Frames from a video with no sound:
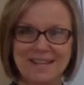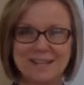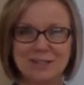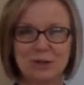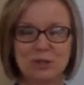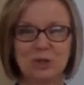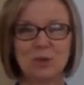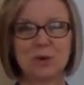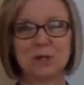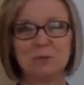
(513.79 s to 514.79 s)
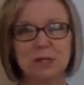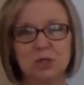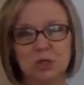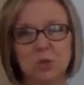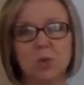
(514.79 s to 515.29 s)
So she wanted to be
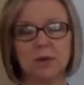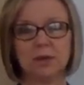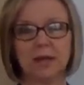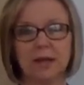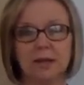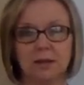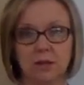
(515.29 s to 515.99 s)
sure that,